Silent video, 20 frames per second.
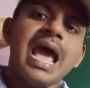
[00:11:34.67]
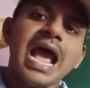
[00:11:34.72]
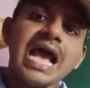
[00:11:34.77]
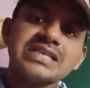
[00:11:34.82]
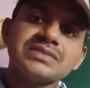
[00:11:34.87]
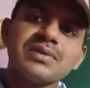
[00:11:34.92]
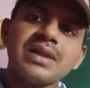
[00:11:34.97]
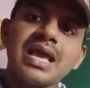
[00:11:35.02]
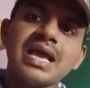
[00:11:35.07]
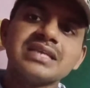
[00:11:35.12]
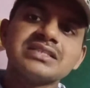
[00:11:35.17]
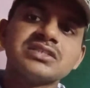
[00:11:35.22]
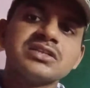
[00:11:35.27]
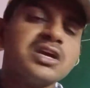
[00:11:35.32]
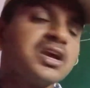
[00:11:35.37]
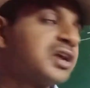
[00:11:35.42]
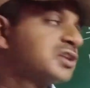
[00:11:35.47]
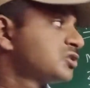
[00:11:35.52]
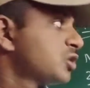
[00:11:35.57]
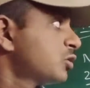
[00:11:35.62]
As well as,
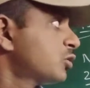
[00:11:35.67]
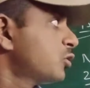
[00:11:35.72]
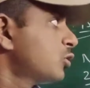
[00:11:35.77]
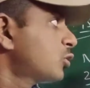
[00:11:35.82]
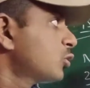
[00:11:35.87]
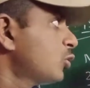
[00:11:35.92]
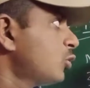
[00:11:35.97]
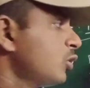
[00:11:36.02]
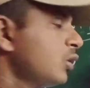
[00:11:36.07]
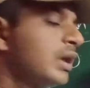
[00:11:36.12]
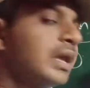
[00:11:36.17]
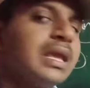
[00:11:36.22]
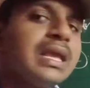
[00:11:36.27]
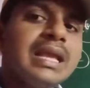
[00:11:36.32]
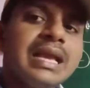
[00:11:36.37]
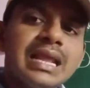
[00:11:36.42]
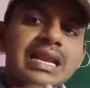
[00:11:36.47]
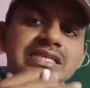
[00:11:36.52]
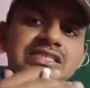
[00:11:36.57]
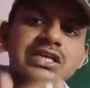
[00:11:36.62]
so due to
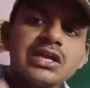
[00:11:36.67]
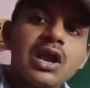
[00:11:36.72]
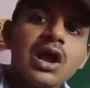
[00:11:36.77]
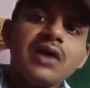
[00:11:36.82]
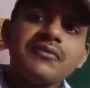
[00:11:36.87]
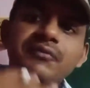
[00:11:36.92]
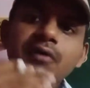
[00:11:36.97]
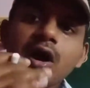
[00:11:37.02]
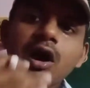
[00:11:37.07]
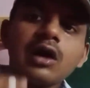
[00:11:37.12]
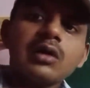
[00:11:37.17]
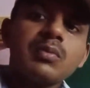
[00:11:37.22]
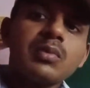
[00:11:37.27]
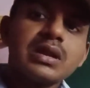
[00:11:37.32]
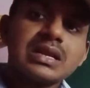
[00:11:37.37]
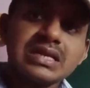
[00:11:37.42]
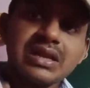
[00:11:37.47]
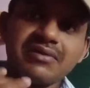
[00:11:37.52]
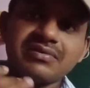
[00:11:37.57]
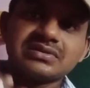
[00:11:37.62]
increasing of
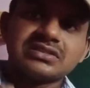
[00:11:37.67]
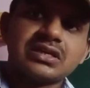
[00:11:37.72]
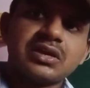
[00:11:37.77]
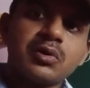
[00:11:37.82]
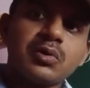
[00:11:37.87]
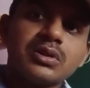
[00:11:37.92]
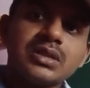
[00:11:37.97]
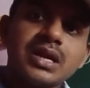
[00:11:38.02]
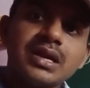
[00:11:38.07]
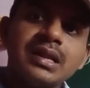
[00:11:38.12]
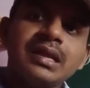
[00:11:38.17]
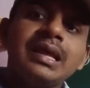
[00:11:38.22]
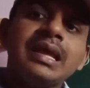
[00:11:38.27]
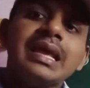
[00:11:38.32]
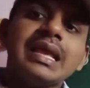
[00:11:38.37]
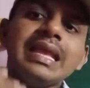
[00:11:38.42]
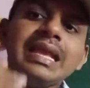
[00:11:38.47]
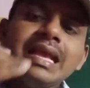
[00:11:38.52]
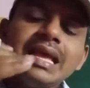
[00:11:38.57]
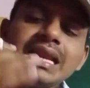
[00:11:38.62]
harmonic levels, due to that
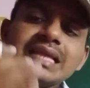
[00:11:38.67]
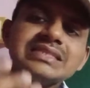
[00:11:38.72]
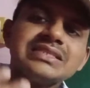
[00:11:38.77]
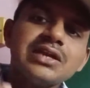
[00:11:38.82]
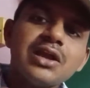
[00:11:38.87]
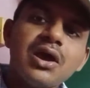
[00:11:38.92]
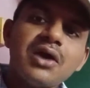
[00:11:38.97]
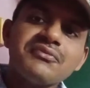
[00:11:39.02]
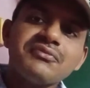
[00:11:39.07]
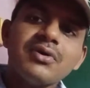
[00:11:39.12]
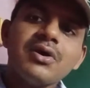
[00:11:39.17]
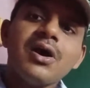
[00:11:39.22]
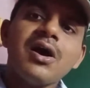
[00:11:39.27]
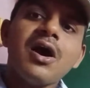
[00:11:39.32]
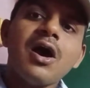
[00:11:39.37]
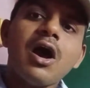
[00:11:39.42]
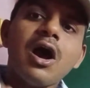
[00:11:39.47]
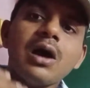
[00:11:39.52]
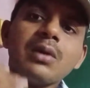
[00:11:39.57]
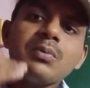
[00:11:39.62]
increasing of
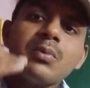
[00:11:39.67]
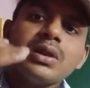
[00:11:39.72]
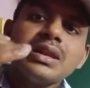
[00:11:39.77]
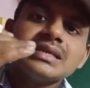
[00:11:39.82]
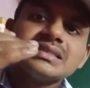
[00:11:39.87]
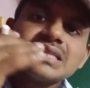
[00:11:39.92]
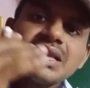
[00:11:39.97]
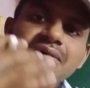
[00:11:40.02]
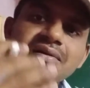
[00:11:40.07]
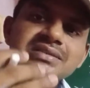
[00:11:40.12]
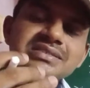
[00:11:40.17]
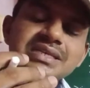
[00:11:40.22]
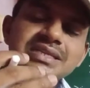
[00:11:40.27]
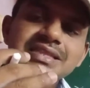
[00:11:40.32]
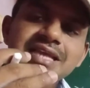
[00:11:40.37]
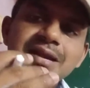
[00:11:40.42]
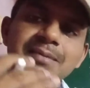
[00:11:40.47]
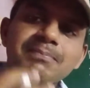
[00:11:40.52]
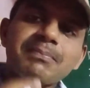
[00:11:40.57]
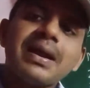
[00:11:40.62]
harmonics levels in
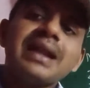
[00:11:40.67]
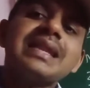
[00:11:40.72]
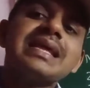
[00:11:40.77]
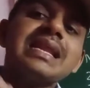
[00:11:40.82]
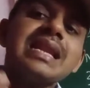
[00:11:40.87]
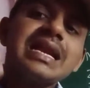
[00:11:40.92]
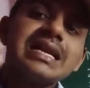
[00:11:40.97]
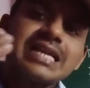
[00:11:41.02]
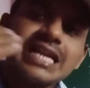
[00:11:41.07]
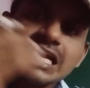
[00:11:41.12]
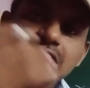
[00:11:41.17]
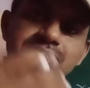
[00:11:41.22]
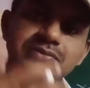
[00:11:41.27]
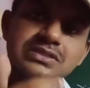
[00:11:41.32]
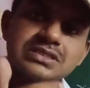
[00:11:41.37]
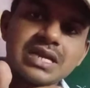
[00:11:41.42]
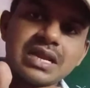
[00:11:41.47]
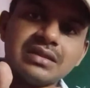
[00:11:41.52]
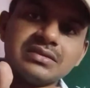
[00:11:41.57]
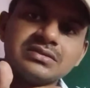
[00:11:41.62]
that particular
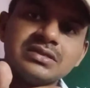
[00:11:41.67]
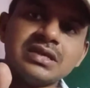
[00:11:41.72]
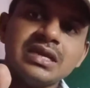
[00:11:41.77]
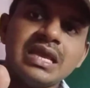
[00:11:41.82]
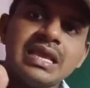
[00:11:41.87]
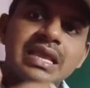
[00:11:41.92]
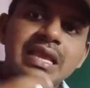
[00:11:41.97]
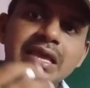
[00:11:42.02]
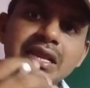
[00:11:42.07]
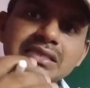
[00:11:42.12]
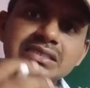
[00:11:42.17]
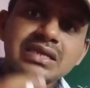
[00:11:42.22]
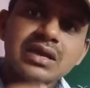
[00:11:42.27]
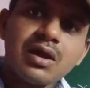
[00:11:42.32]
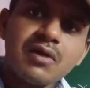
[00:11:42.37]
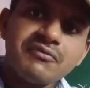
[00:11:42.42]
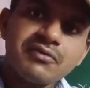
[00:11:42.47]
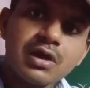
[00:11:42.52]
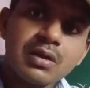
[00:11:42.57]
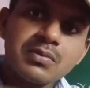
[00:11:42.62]
transmission lines. Increasing
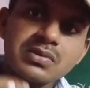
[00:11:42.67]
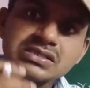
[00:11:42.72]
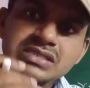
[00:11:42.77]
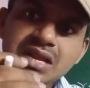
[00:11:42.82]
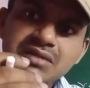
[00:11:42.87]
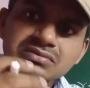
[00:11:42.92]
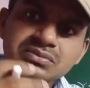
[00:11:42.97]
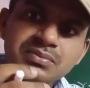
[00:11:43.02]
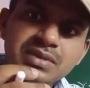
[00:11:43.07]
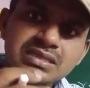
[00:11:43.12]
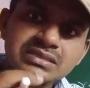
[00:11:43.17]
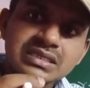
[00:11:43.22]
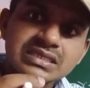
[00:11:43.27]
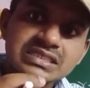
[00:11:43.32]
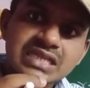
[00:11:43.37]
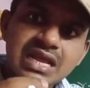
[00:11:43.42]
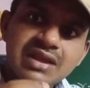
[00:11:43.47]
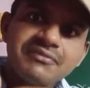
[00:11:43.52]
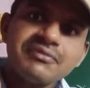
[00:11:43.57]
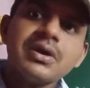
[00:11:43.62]
of harmonics levels means
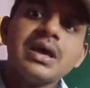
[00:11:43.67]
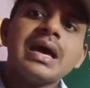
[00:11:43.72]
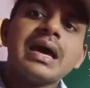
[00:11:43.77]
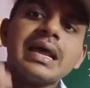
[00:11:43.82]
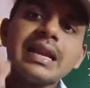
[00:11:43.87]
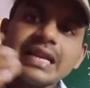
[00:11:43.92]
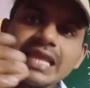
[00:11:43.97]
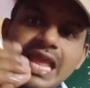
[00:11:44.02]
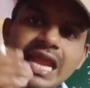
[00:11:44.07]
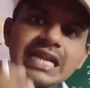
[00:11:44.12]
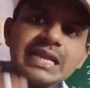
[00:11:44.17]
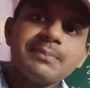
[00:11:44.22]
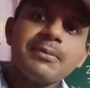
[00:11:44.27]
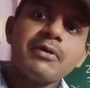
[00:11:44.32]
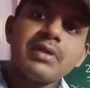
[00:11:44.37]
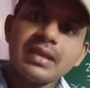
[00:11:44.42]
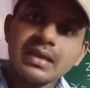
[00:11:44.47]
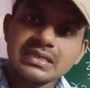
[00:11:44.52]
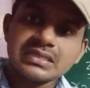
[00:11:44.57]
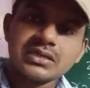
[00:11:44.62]
itself reactive
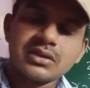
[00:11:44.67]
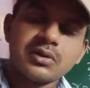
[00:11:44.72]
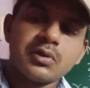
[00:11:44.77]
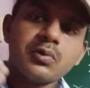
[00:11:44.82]
power increasing.